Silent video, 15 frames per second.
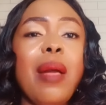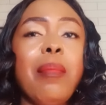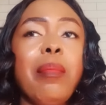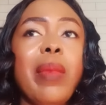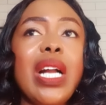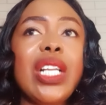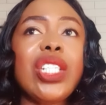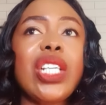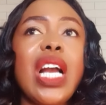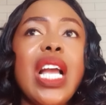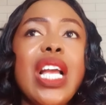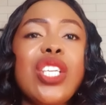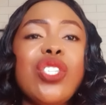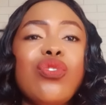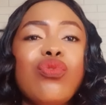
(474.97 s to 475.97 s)

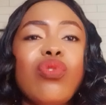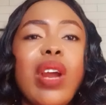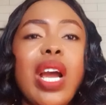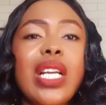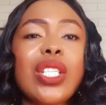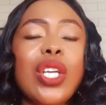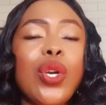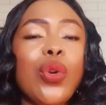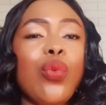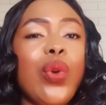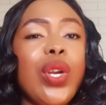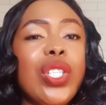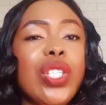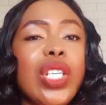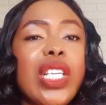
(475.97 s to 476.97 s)
matcha extract,
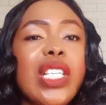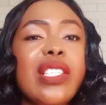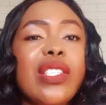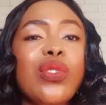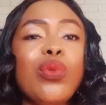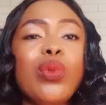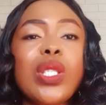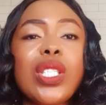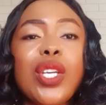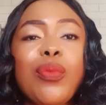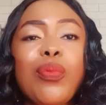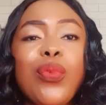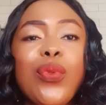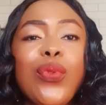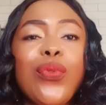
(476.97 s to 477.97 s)
which is
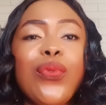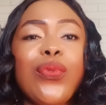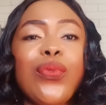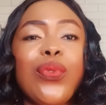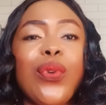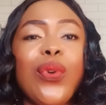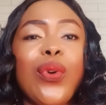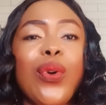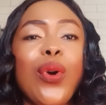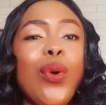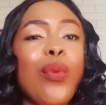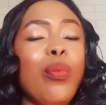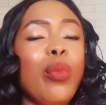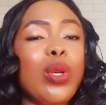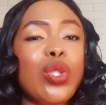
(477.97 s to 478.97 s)
suitable
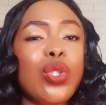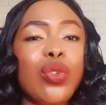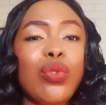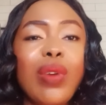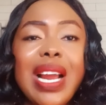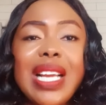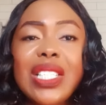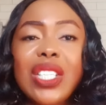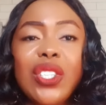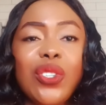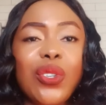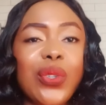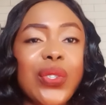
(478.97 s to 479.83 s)
for moisturizing your